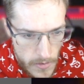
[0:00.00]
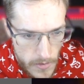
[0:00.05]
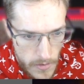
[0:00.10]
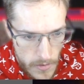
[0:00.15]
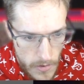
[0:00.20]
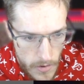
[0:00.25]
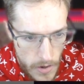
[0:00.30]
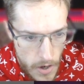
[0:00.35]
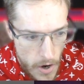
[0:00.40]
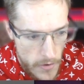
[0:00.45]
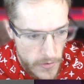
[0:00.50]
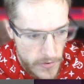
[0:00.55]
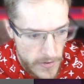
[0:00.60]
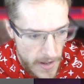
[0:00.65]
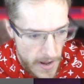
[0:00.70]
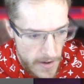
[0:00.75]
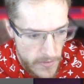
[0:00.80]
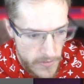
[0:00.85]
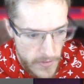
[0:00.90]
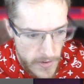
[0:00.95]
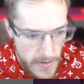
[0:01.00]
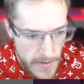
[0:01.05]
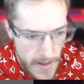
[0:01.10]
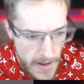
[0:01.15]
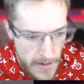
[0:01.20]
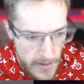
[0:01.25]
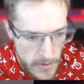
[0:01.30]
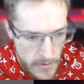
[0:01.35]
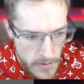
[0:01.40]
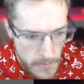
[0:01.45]
Loads of cats need
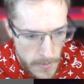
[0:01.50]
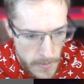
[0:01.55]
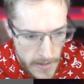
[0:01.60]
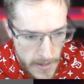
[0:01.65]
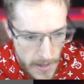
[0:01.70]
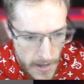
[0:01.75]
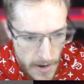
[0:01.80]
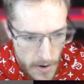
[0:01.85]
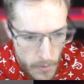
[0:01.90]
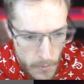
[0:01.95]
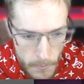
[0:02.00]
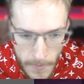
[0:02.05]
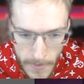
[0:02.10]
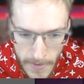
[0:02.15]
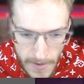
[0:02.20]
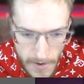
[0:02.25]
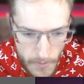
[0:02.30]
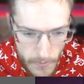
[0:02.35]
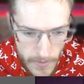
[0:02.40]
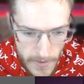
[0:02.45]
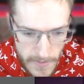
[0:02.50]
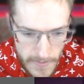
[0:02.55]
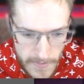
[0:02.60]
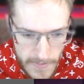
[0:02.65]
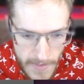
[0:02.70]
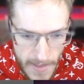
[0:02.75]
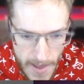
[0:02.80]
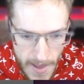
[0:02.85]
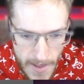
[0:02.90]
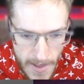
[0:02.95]
that, including Miguel. Miguel needs
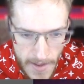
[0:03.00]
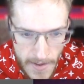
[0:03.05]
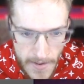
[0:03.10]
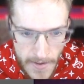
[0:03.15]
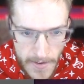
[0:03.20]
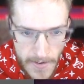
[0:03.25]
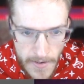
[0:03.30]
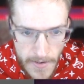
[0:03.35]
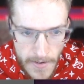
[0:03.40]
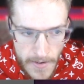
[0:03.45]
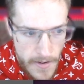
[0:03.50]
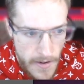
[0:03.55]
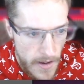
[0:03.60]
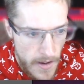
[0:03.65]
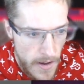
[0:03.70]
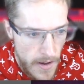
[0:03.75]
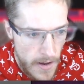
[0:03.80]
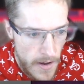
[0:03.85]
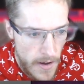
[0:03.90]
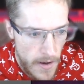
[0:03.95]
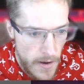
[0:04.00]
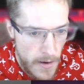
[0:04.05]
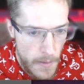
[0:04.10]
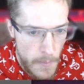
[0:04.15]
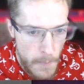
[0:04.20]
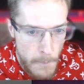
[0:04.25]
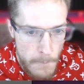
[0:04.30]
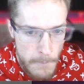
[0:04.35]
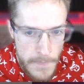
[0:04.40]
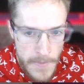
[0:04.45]
that.
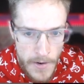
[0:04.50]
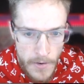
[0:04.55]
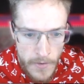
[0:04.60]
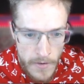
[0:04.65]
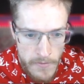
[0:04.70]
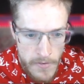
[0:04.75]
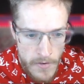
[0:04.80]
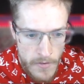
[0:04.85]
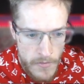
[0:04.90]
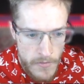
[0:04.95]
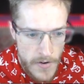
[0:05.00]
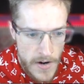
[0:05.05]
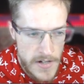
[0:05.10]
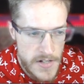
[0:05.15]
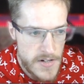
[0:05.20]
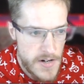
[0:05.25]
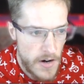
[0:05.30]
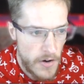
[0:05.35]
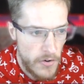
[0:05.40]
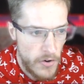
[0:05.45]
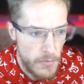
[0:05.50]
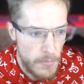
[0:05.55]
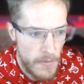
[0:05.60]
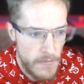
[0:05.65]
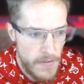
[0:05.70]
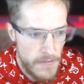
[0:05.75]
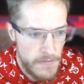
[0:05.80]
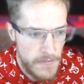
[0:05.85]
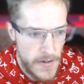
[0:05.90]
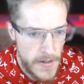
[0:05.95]
Then I'll give it a refresh. I'll use my
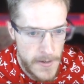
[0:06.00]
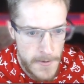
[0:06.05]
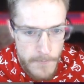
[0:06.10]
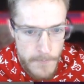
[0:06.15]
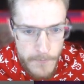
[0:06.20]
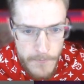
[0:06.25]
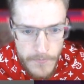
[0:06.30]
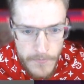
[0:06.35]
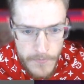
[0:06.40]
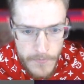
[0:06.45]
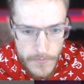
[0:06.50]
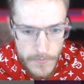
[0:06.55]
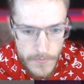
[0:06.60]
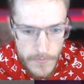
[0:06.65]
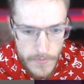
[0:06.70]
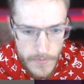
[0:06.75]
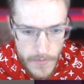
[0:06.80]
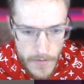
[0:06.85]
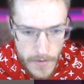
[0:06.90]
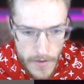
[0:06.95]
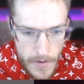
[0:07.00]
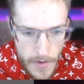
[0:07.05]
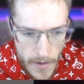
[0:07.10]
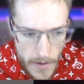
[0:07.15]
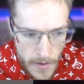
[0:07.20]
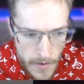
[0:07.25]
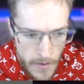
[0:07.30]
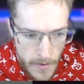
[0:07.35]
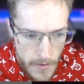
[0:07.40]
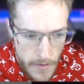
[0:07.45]
50.
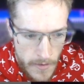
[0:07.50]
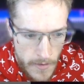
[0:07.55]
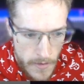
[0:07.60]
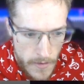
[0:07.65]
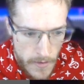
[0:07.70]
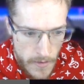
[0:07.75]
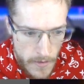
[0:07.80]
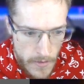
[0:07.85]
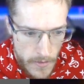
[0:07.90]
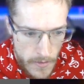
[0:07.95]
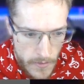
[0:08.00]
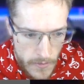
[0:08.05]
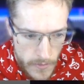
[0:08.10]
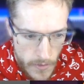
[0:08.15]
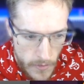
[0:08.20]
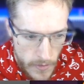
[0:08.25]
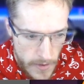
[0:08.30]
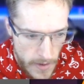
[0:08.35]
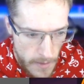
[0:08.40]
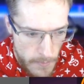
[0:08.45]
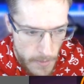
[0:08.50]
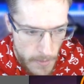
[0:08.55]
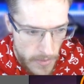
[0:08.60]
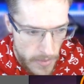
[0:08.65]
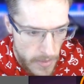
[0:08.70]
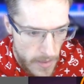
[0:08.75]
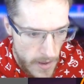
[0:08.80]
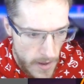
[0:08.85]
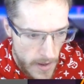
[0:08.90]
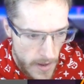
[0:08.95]
Okay. Don't care
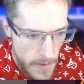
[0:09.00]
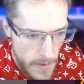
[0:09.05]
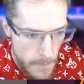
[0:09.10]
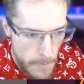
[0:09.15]
about that.